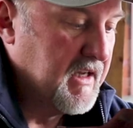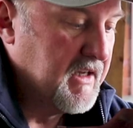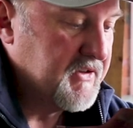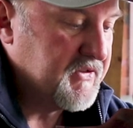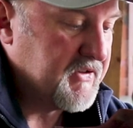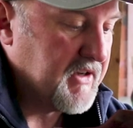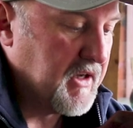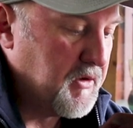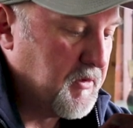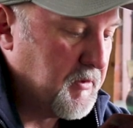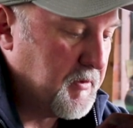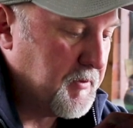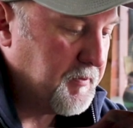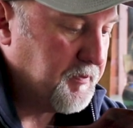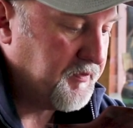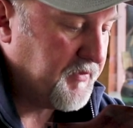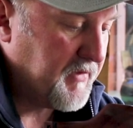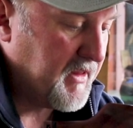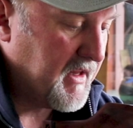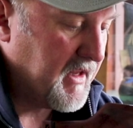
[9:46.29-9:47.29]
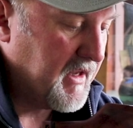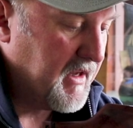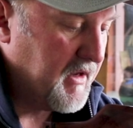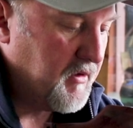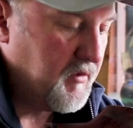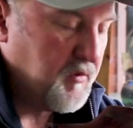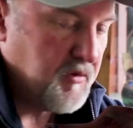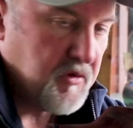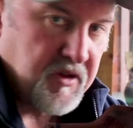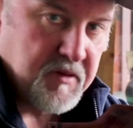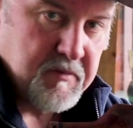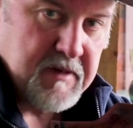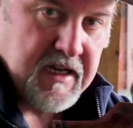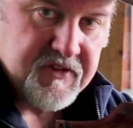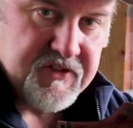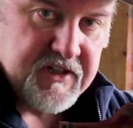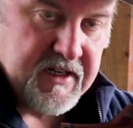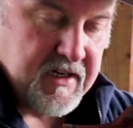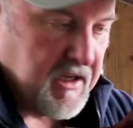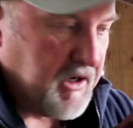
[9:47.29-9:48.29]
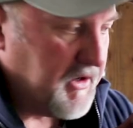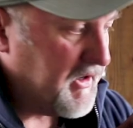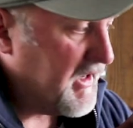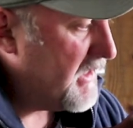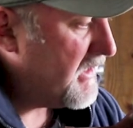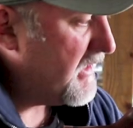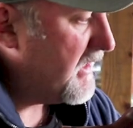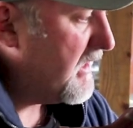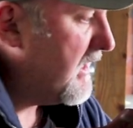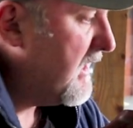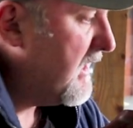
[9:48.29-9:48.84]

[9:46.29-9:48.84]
So I've got the magazine loaded.